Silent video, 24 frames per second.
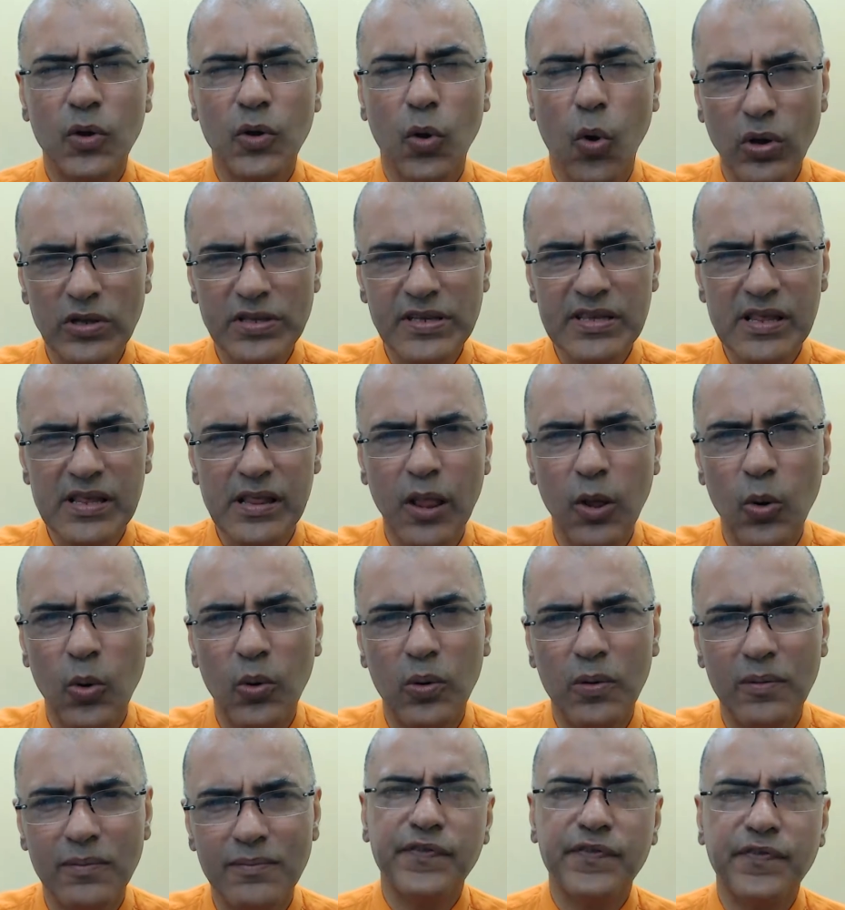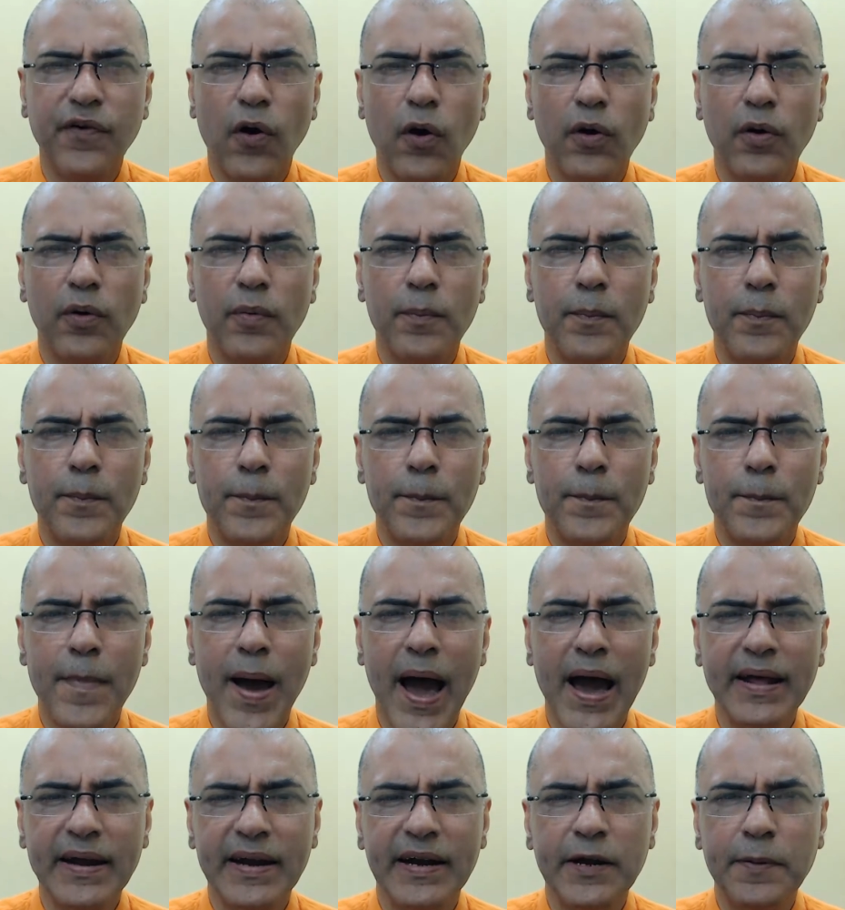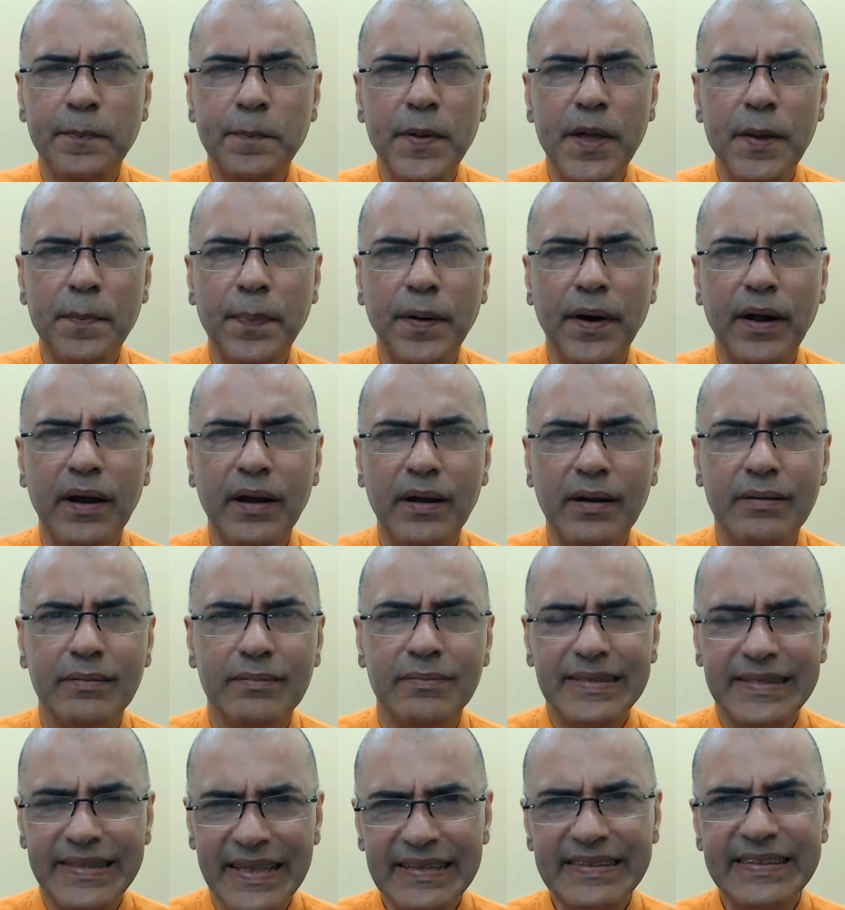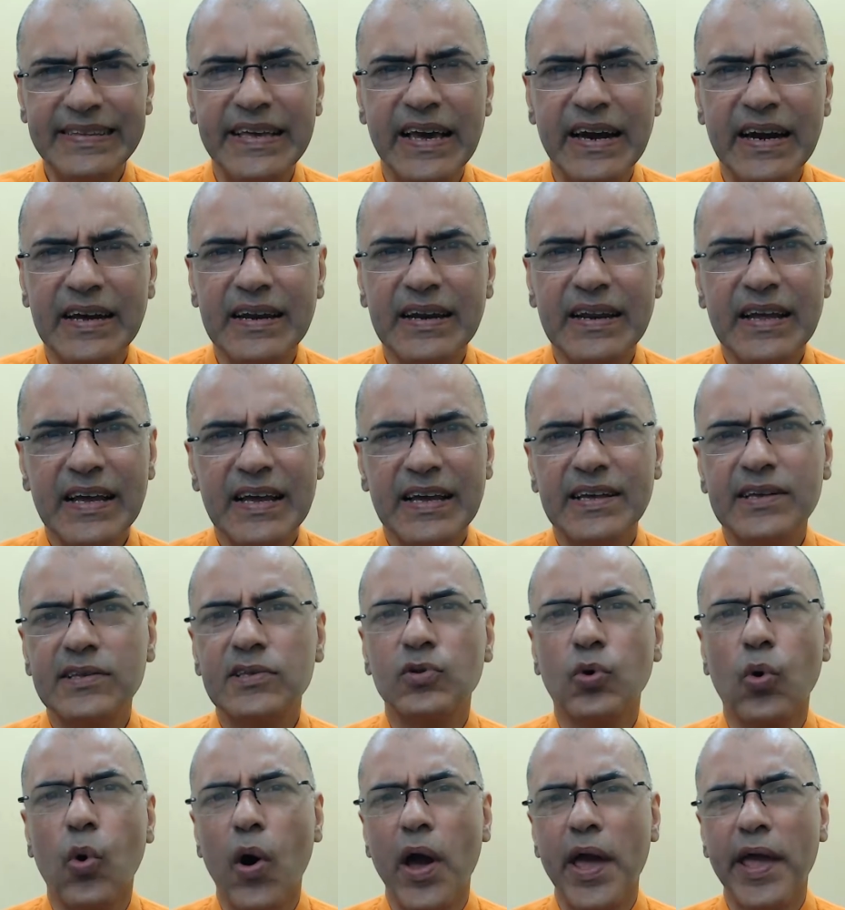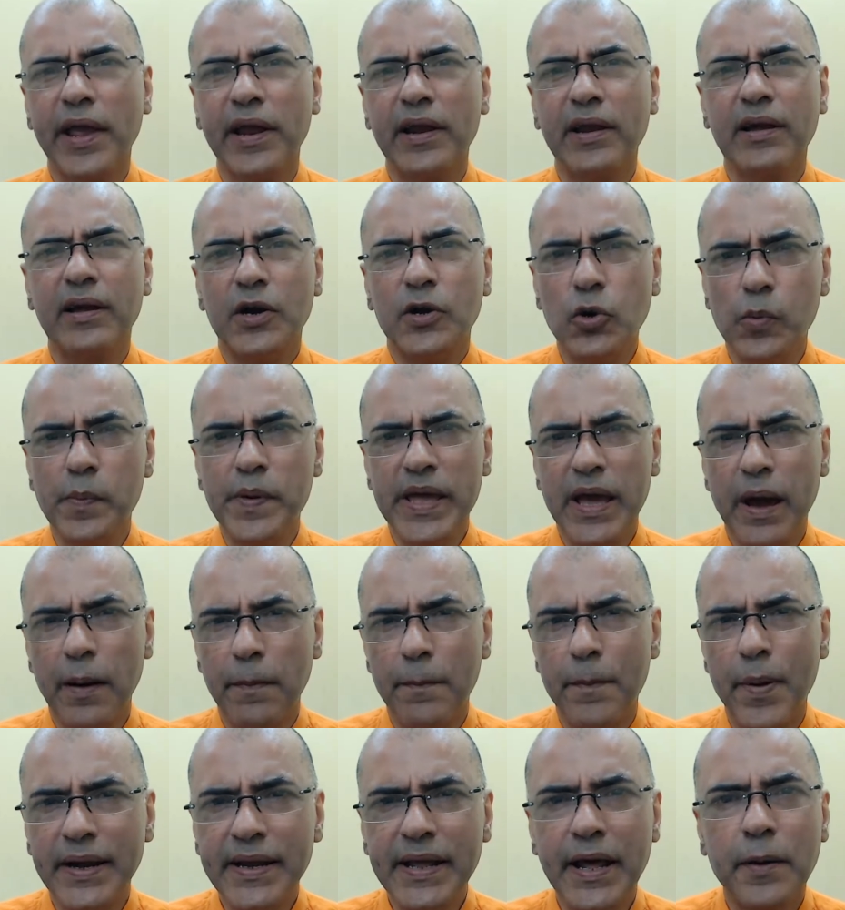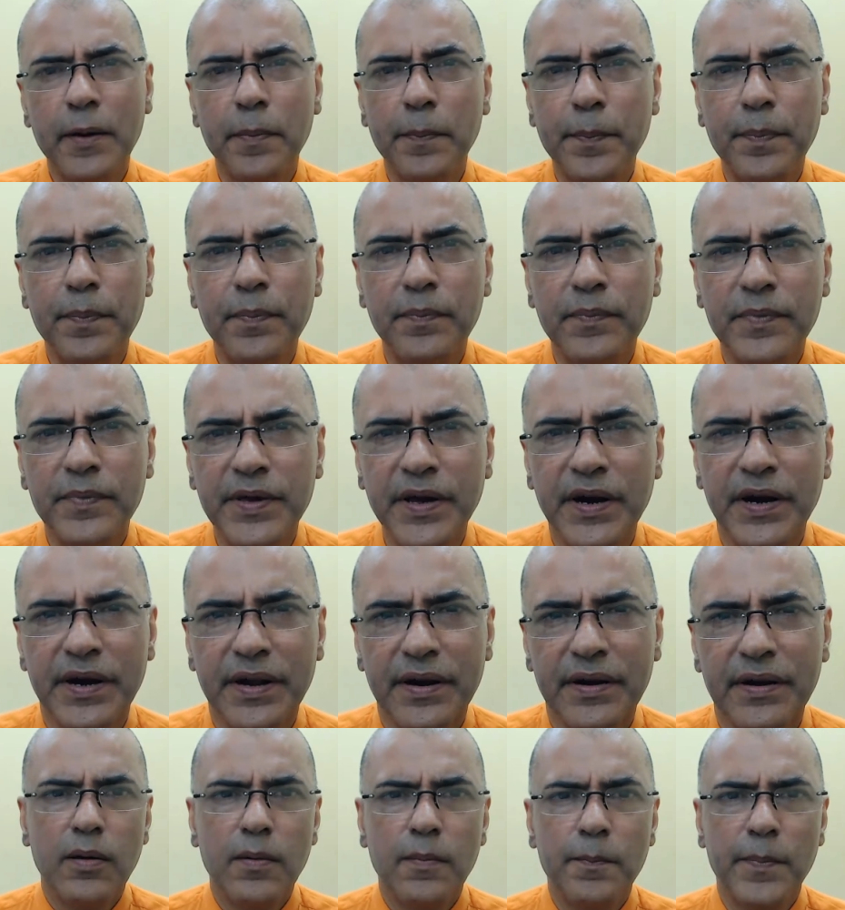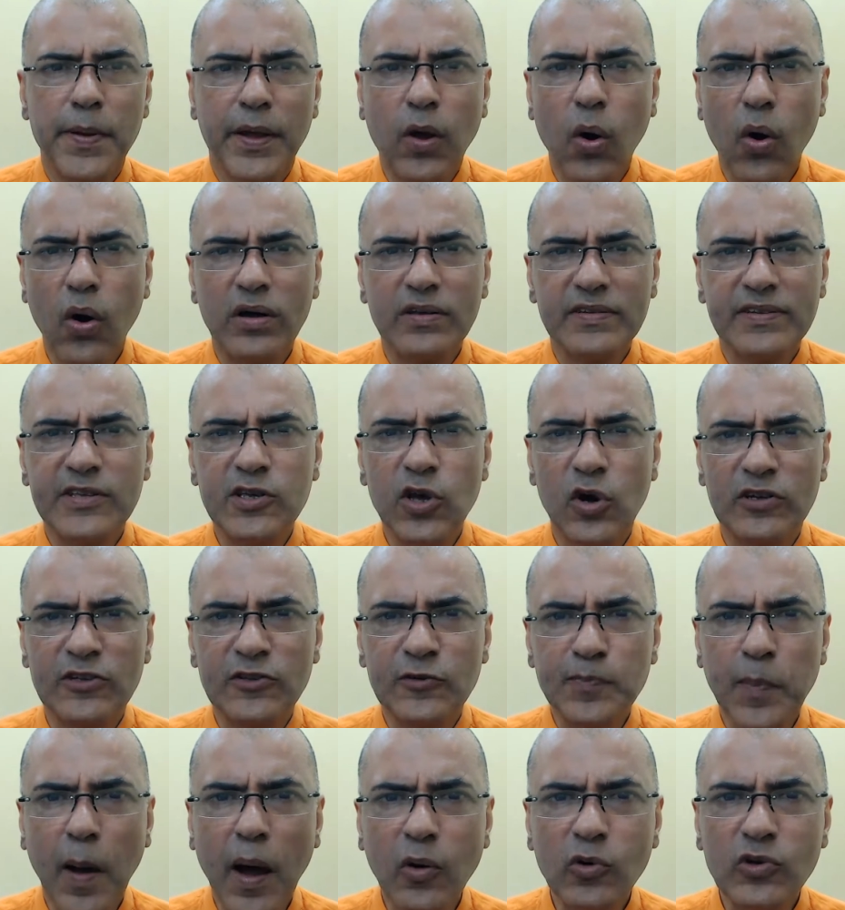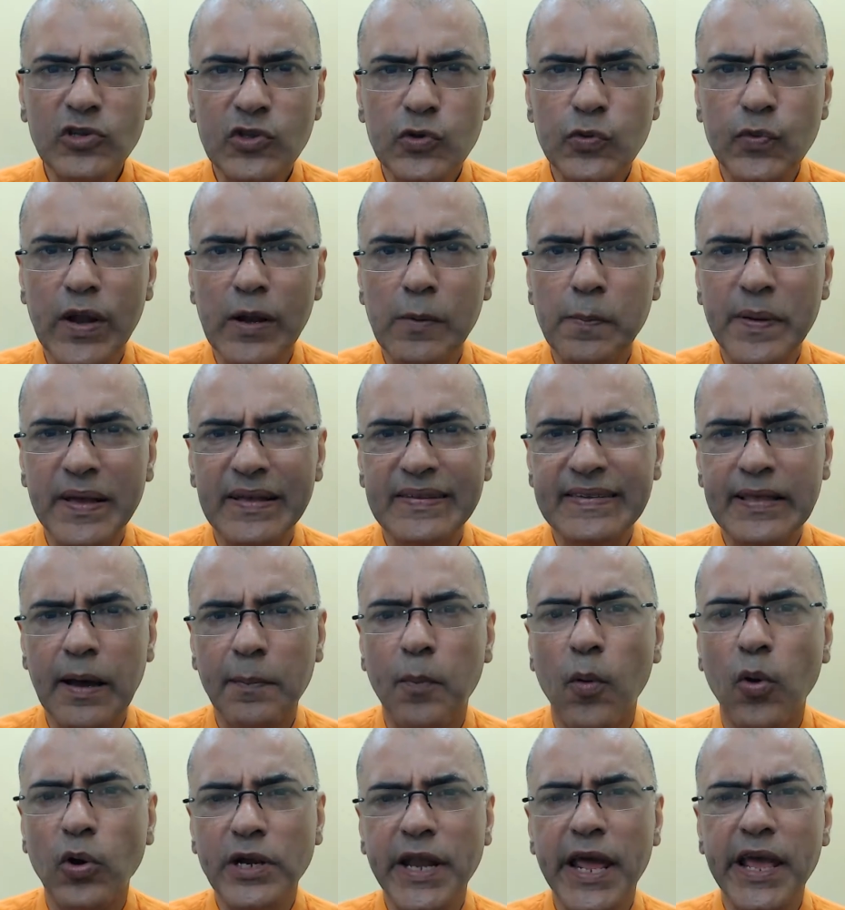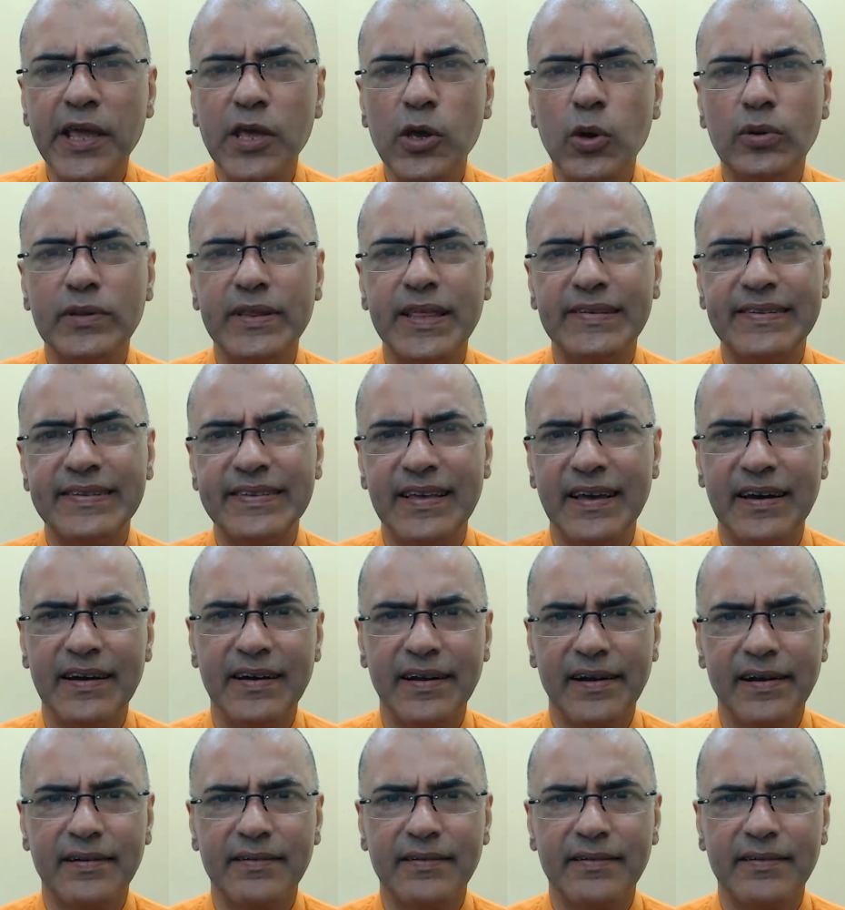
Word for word: Go slow. For married people, this year is going to be a better year because your spouse will be supporting you this year.